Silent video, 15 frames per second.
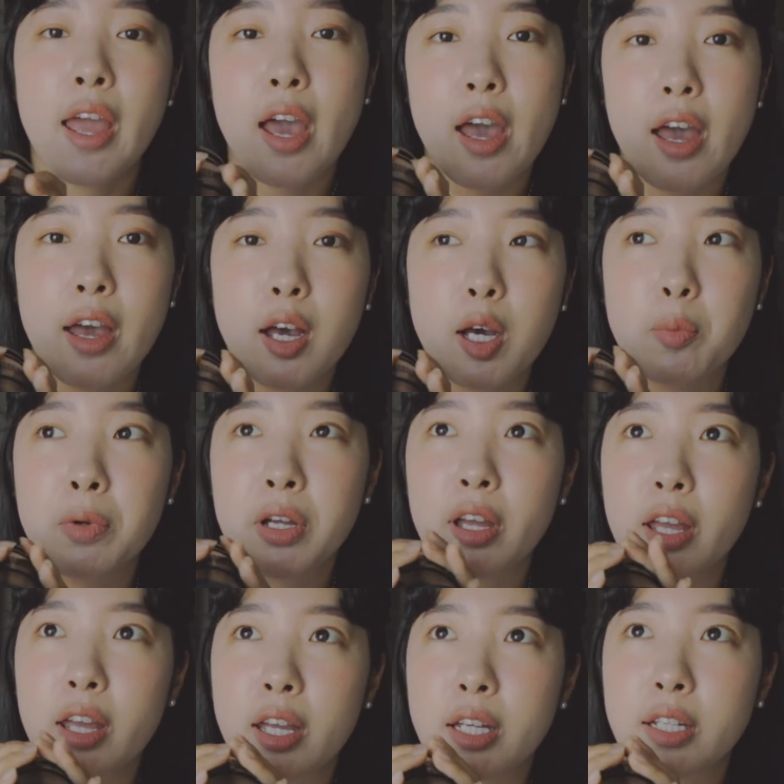Um,
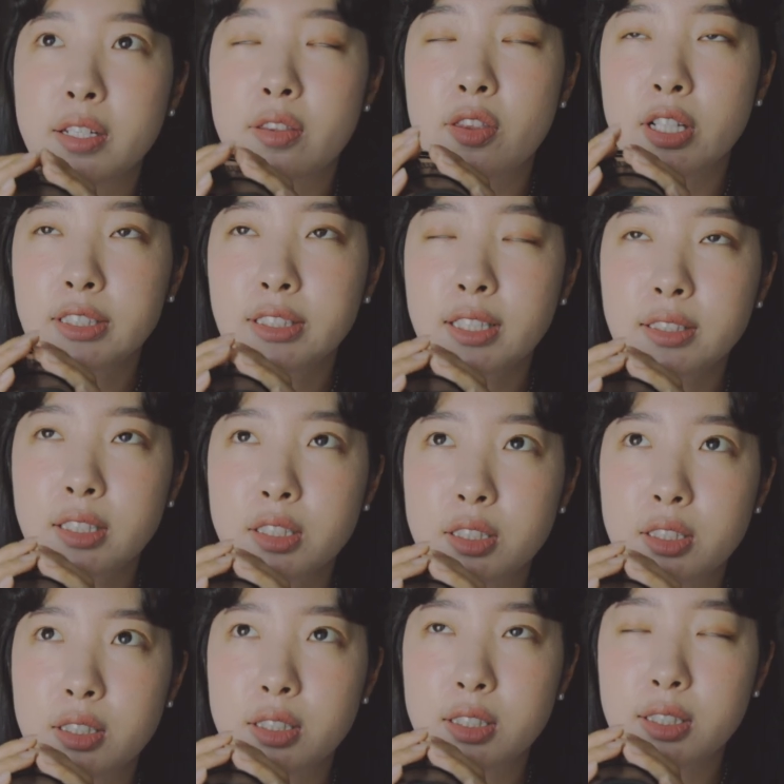and this has a
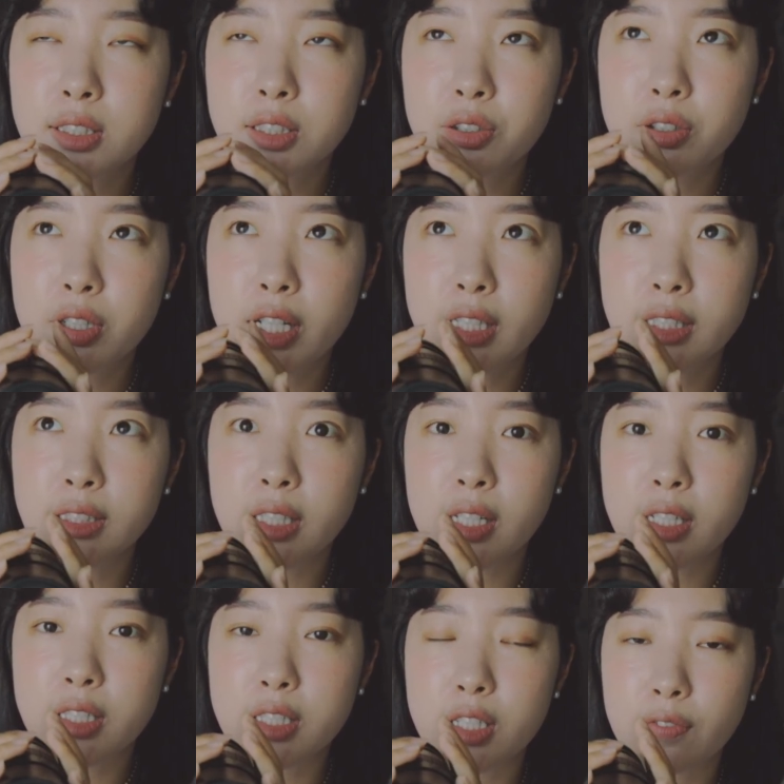this creates
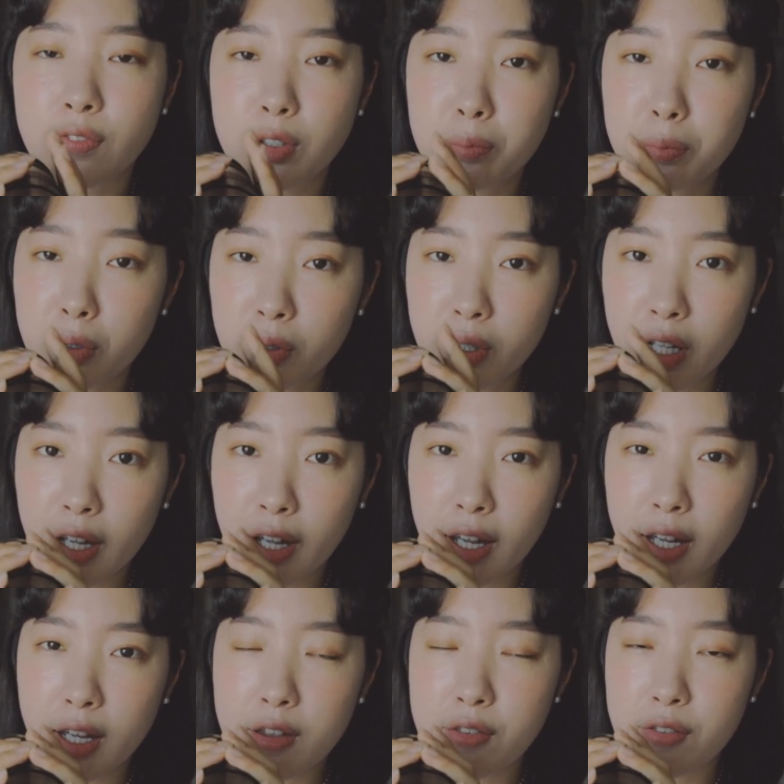a different
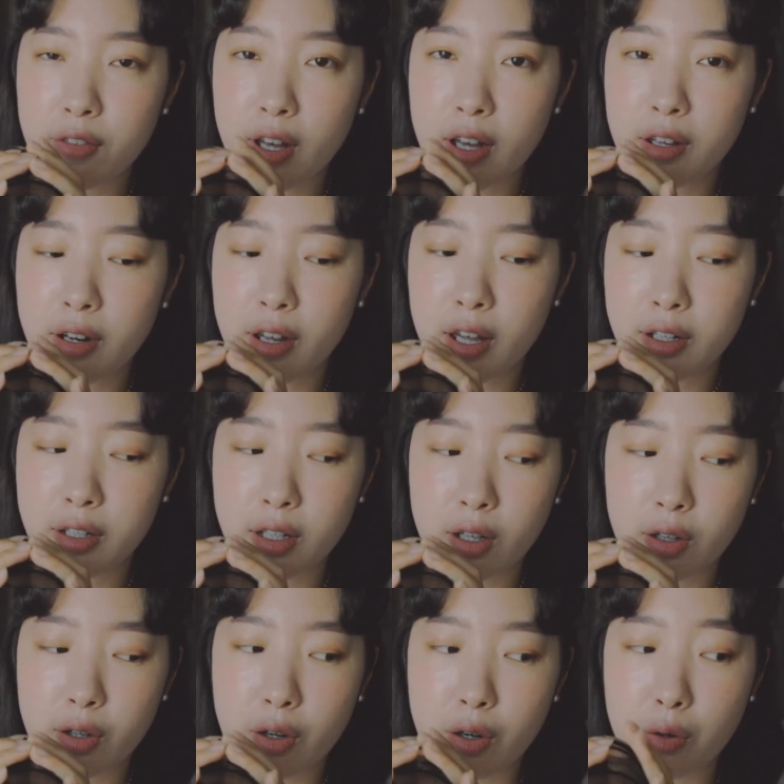bokeh than any
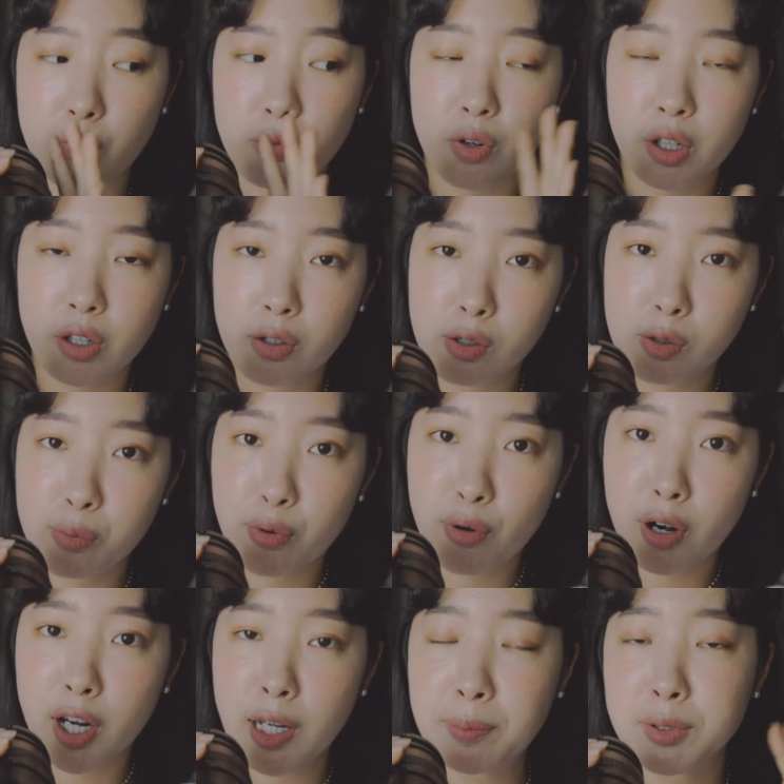other regular
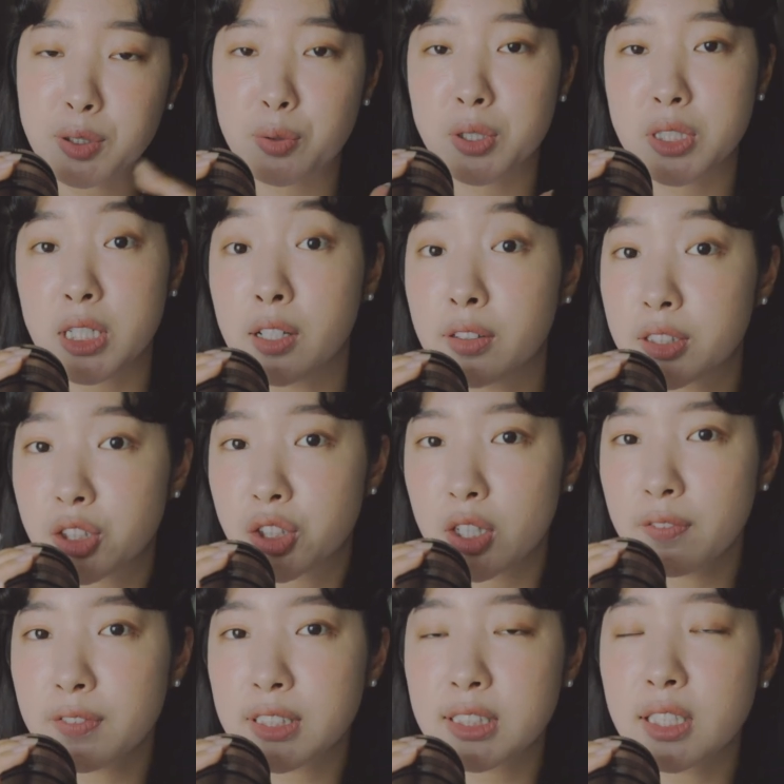primes or tilt
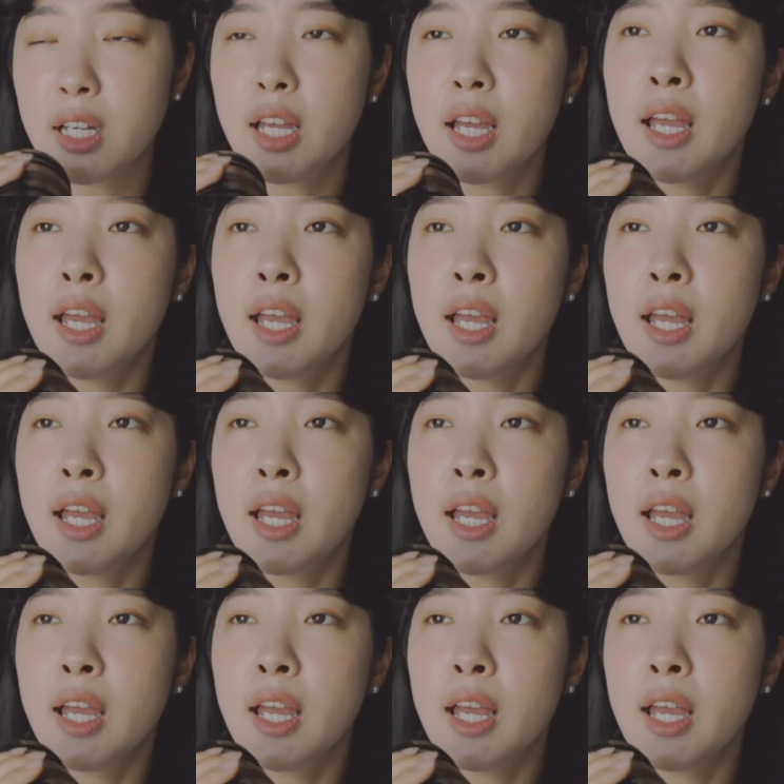shifts.